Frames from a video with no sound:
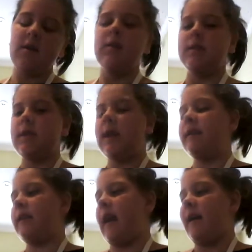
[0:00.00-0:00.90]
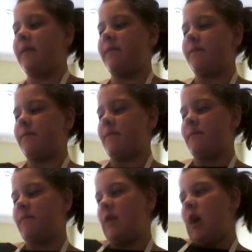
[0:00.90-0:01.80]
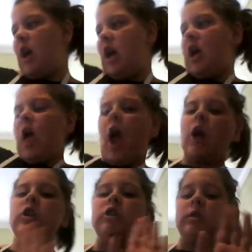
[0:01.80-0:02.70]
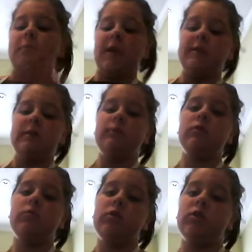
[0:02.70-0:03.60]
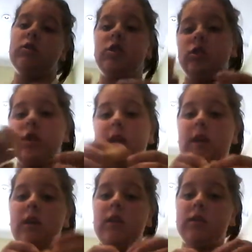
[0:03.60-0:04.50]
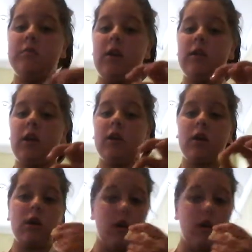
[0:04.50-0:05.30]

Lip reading: Saying that, I could just make some more. I'm just going to eat this one, I think.